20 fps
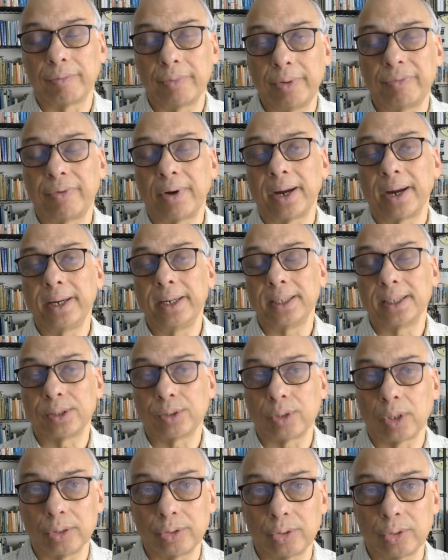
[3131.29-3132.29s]
We find
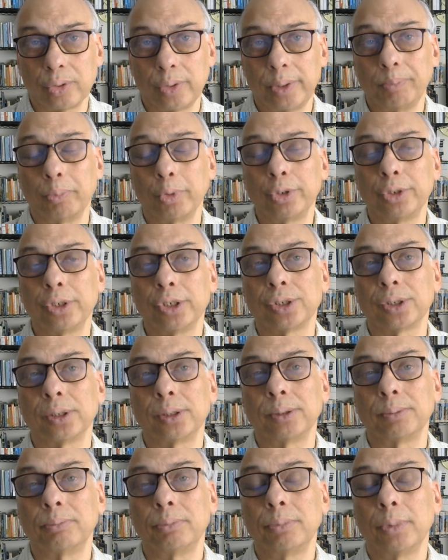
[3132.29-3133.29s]
this also in
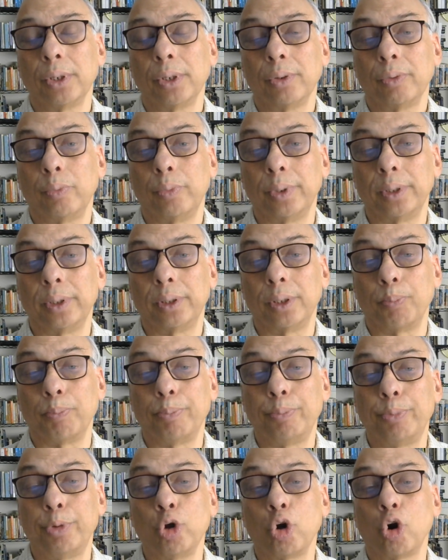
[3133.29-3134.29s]
Buddhism with the
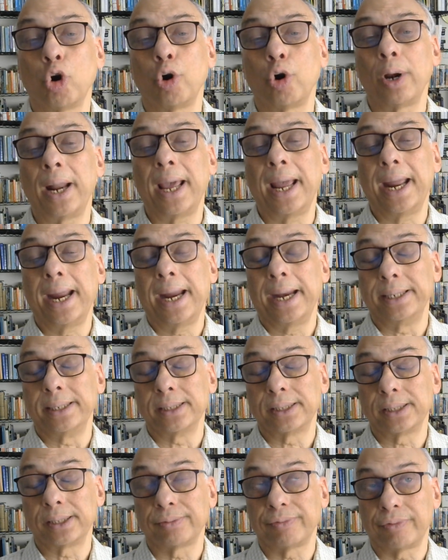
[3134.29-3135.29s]
Pure
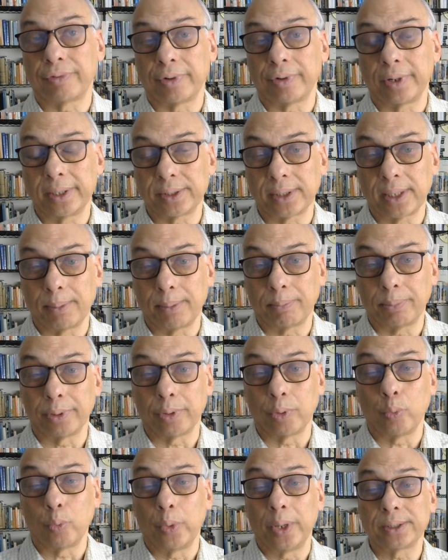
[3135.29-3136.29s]
Lands, for example,
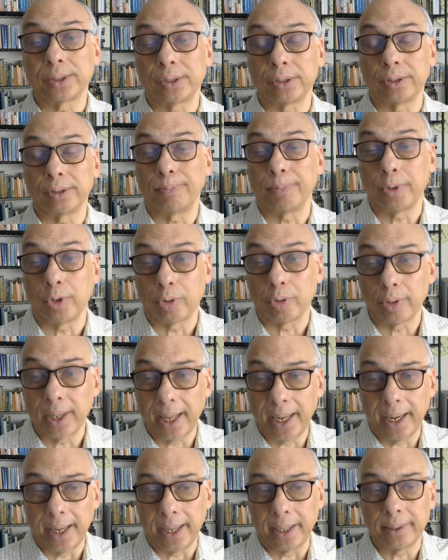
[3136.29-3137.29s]
the Western Pure
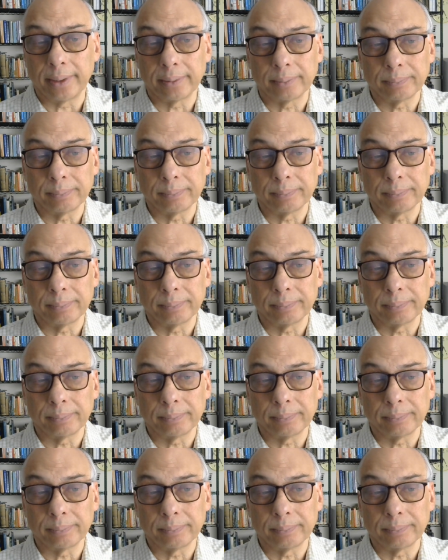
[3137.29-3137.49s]
Land.